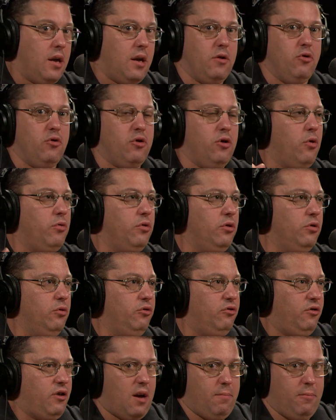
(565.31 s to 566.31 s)
You can only
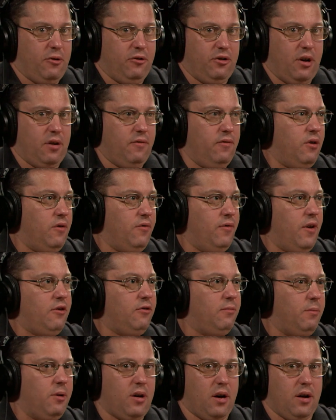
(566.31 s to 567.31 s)
lose 10% of your
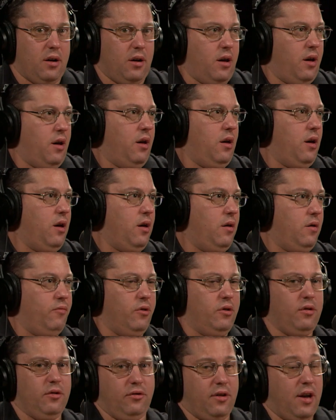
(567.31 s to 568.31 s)
investment on a
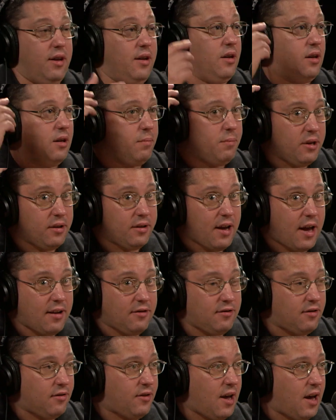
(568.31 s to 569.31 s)
real estate, and it could be
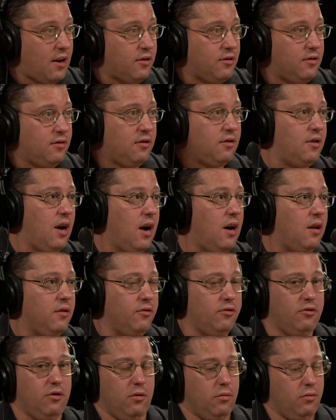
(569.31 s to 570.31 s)
tens of thousands of
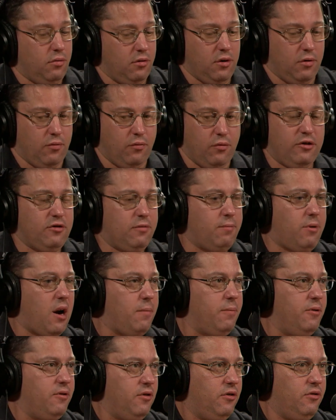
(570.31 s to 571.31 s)
dollars. So the risk
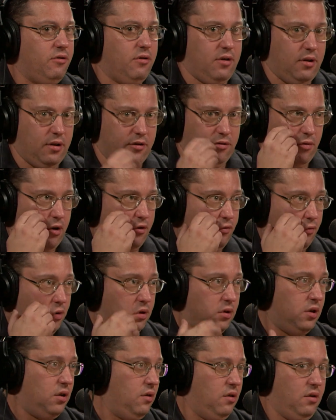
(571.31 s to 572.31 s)
proposition is
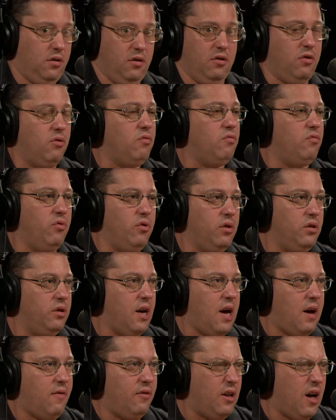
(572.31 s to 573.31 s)
really, you don't
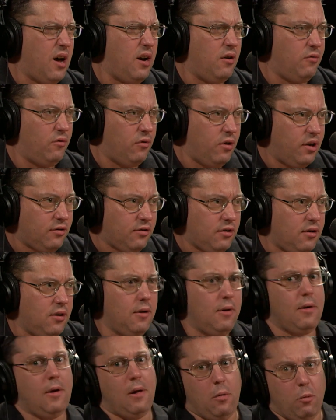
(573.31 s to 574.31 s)
really have a lot at risk,
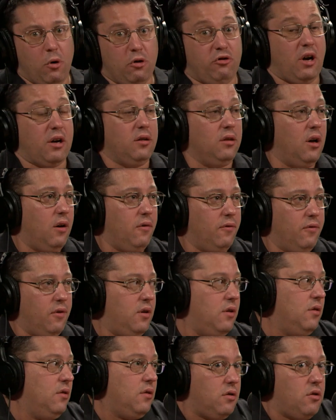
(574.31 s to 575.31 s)
which I love.